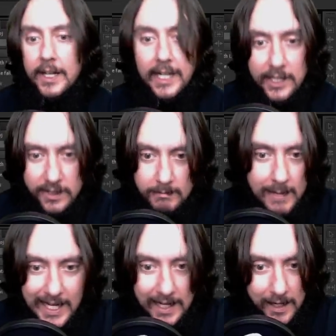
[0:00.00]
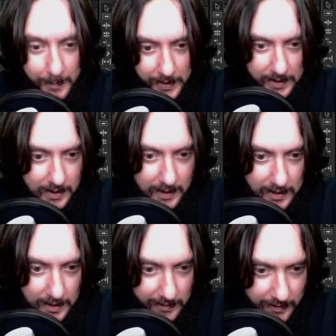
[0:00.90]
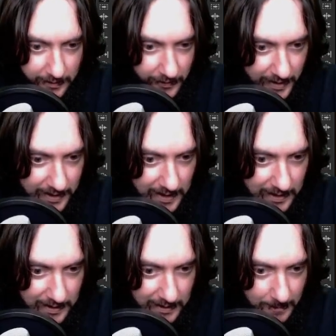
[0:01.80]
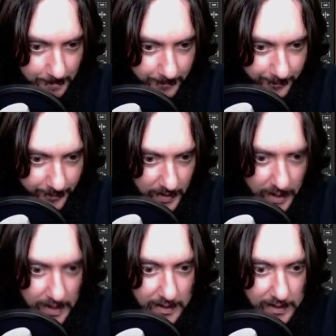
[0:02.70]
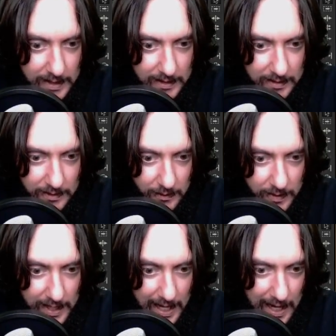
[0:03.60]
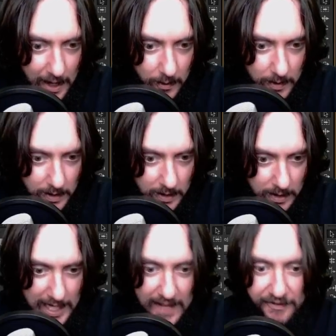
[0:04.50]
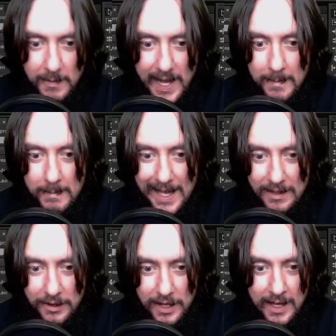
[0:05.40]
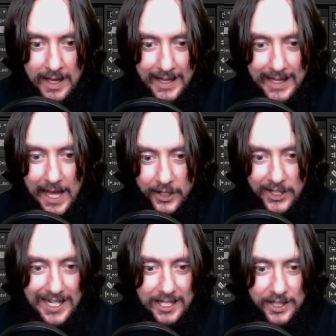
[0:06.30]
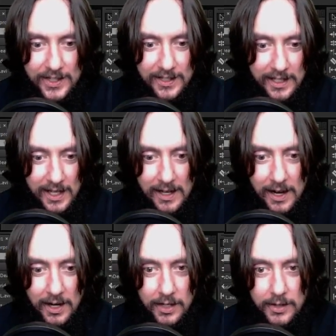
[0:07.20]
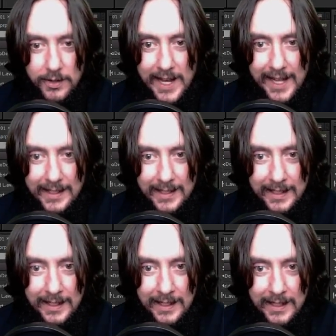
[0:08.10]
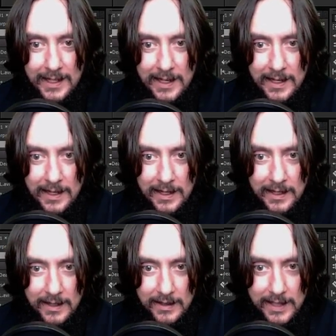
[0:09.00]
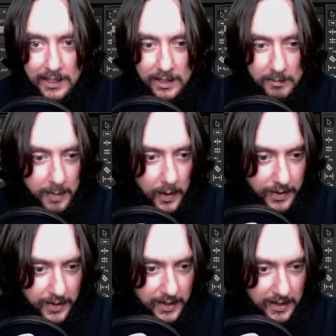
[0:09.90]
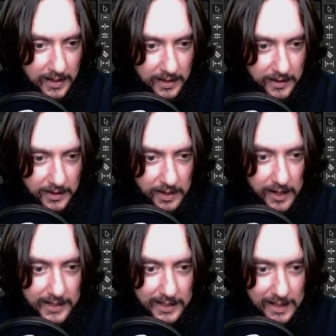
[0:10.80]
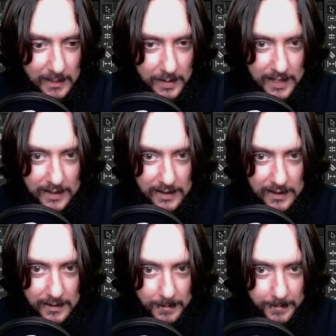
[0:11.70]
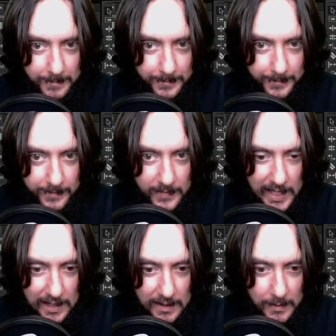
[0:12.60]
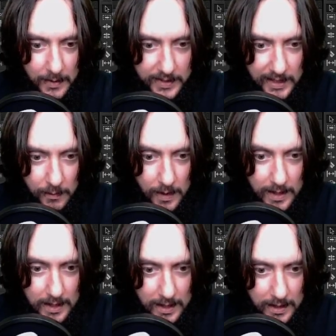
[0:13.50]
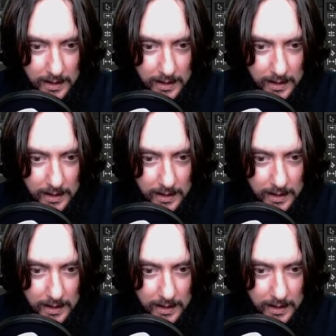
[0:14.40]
And I just made it up to fix this. And then, so now, if my math calculations are correct, they should both start at the same place. Okay, they both say 1.